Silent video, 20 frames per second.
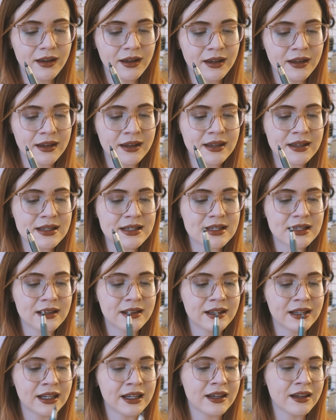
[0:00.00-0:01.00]
is
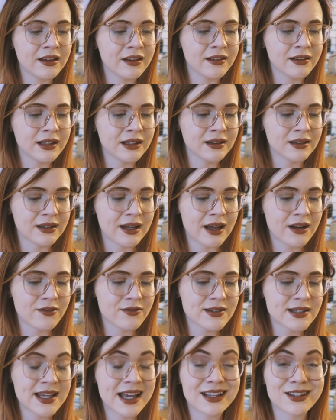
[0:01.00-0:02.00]
like a little kind
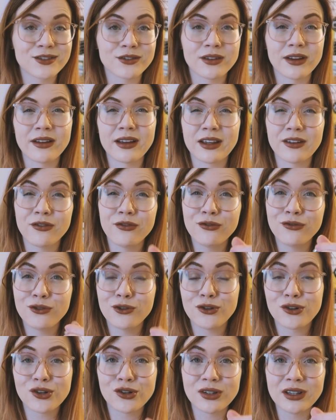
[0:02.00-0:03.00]
of set of like
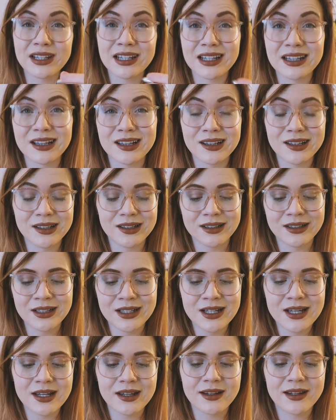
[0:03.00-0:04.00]
four little
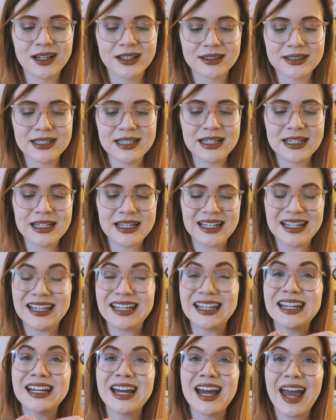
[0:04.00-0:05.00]

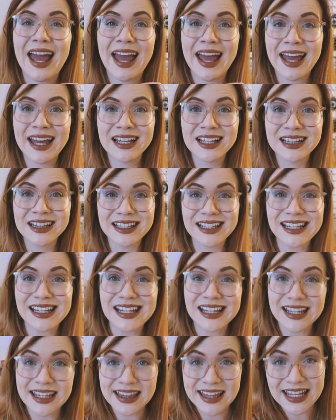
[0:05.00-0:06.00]
cutty,
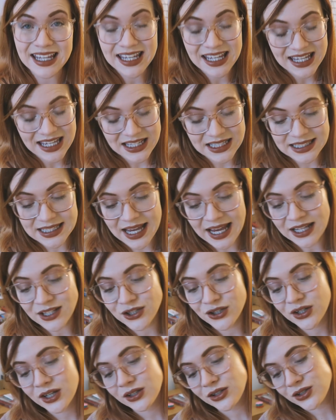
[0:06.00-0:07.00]
angly thingies,
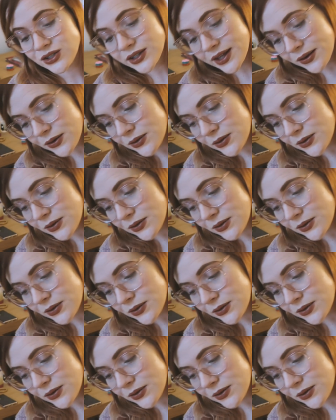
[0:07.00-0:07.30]
and you can use